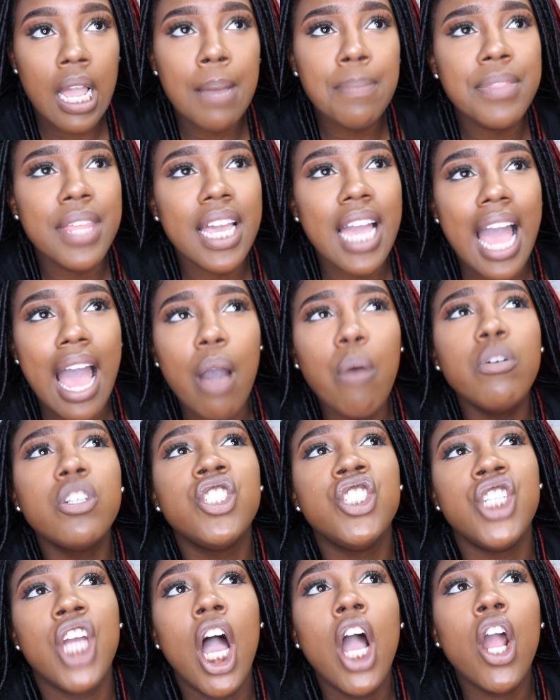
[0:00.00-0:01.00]
I'm thinking I
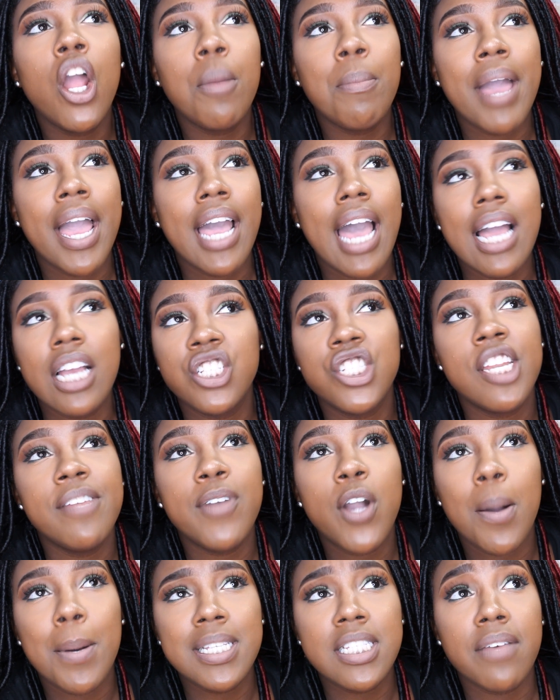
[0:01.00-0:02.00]
was younger back. I shouldn't
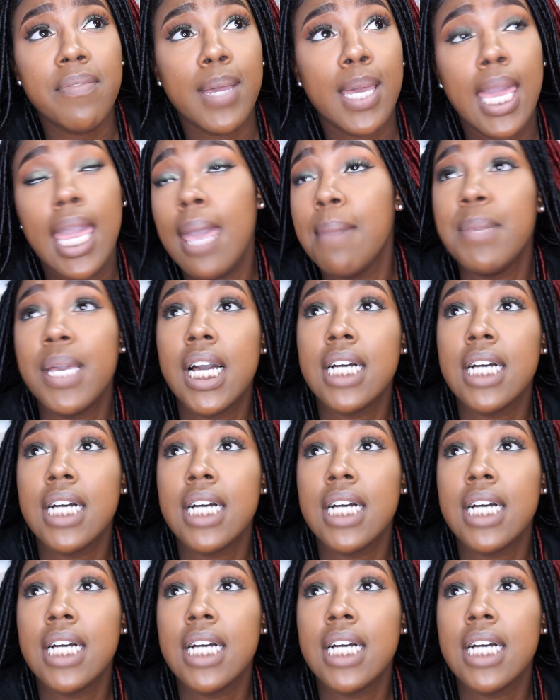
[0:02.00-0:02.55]
even call myself a kid,